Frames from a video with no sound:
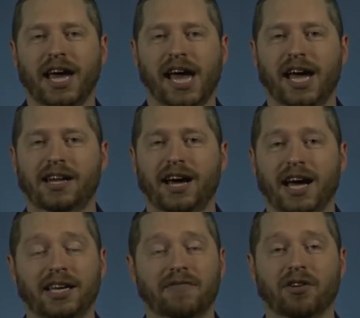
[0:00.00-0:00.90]
And I
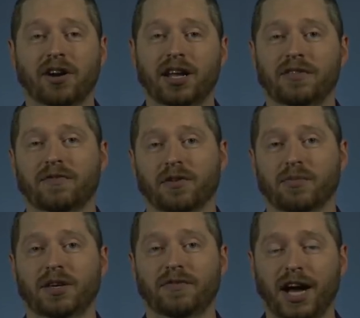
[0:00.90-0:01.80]
give the credit for
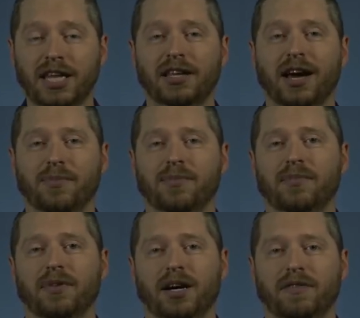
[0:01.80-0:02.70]
me finding that
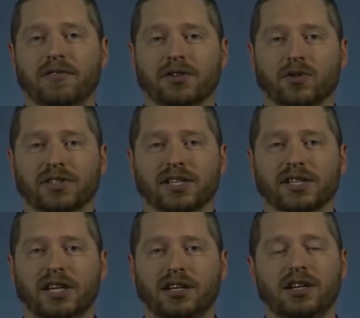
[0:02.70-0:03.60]
uh, virtual
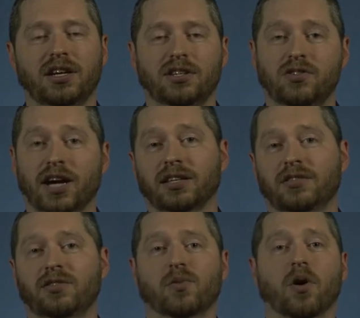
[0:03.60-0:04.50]
assistant directly
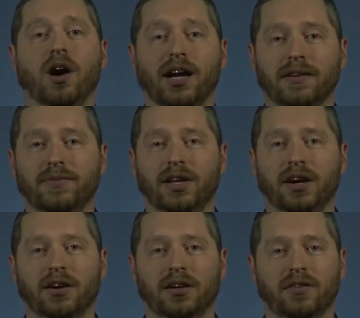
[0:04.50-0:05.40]
to Roy. You
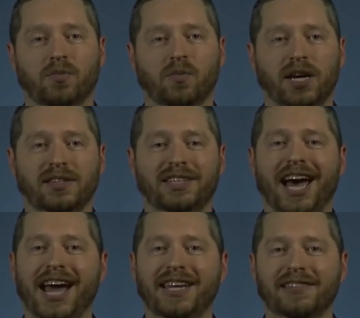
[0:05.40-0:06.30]
know, his
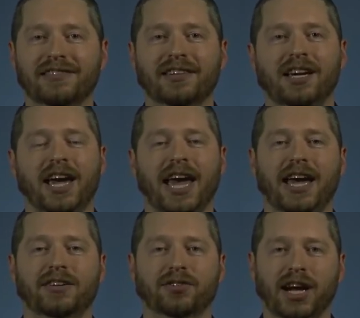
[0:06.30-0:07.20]
guidance
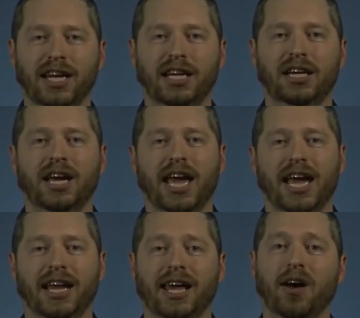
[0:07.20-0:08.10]
and training
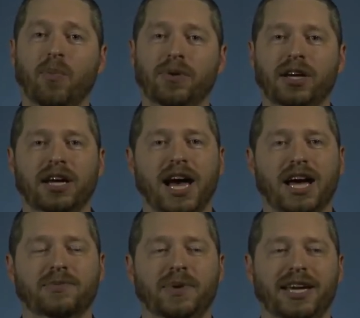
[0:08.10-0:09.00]
and help
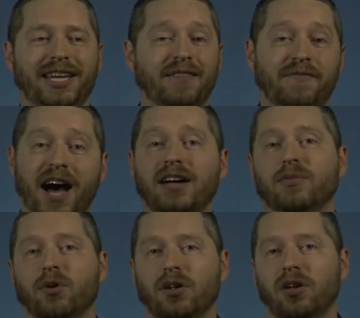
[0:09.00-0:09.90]
has been
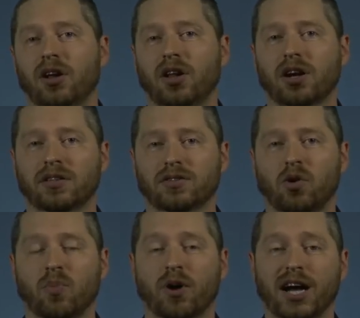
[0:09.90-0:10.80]
invaluable along this whole
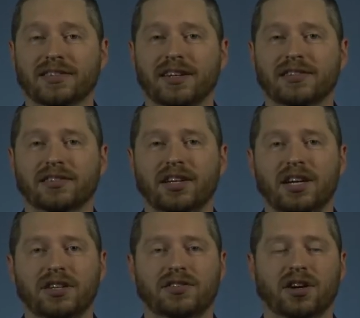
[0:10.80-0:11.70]
process.
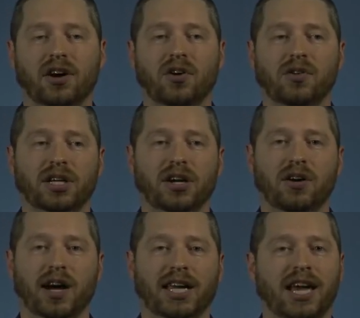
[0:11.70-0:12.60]
So, you know,
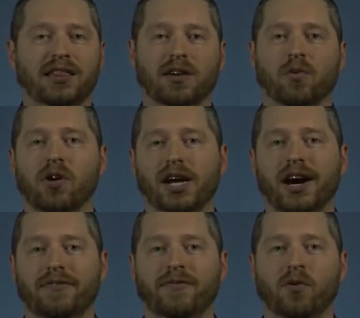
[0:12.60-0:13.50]
I can't thank Roy
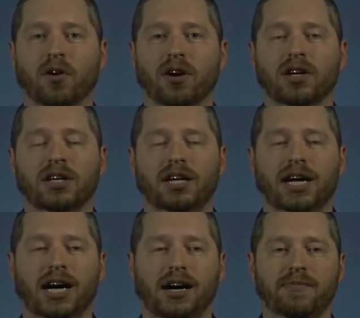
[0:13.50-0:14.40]
enough for
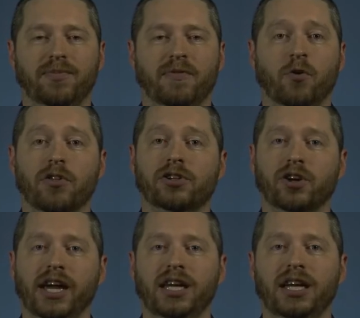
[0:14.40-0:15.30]
um, for the
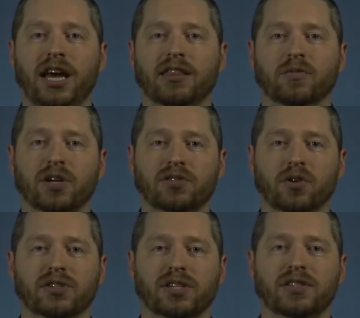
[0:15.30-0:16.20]
training and the
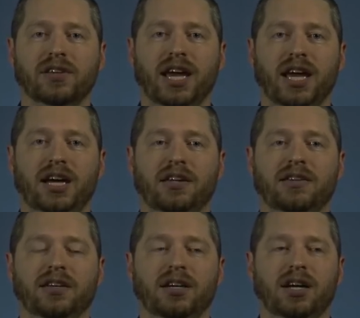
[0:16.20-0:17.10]
resources and
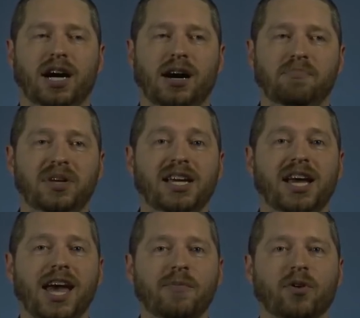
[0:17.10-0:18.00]
um, being
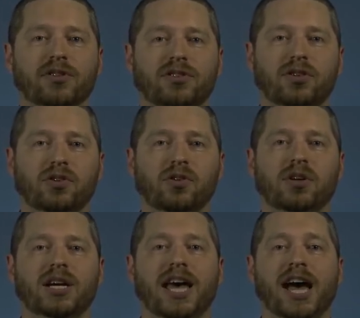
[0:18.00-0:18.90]
able to
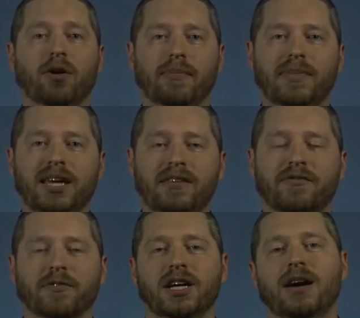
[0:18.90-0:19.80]
help me
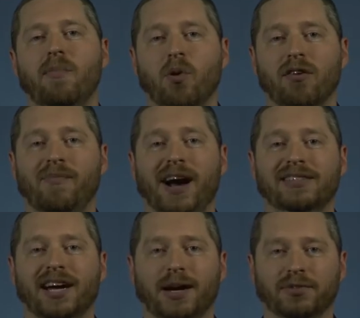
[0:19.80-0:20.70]
free up more of my
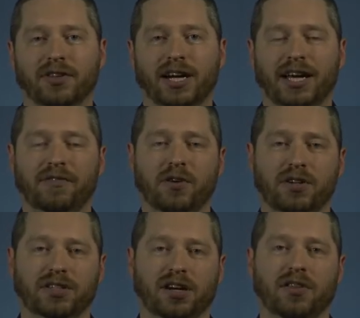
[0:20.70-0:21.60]
time so then I can
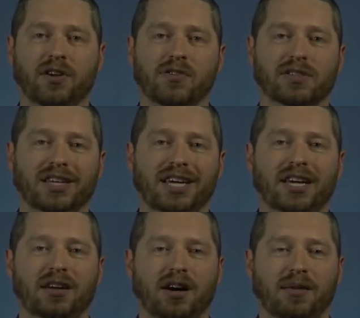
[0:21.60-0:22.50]
focus it on those
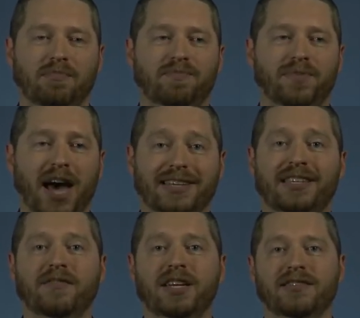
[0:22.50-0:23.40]
uh,
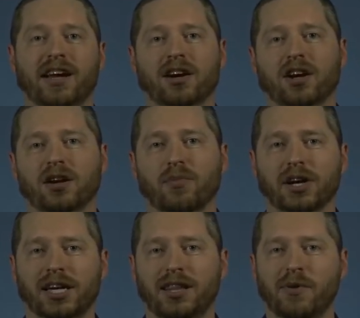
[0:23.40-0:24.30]
activities that are going to bring
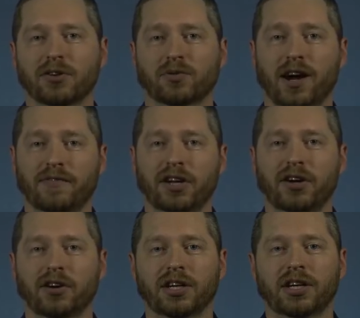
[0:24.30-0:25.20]
in the most revenue.